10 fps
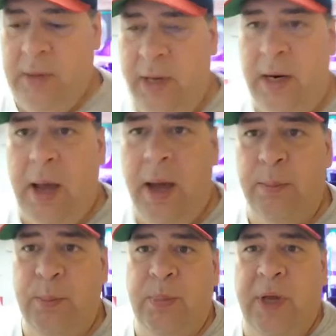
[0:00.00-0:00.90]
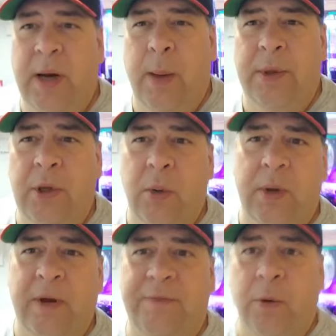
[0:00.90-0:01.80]
And I've been
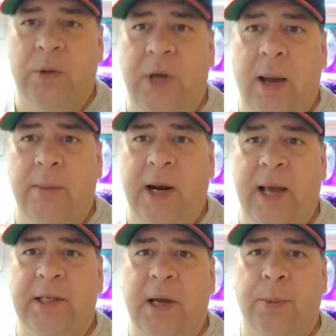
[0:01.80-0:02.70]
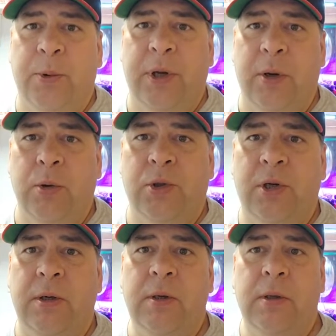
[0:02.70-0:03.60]
doing it full time the last couple
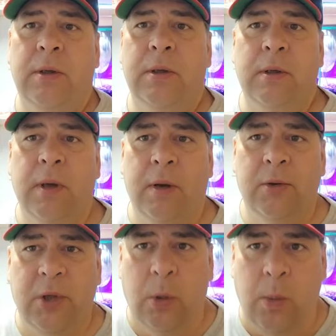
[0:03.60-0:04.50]
years. I was still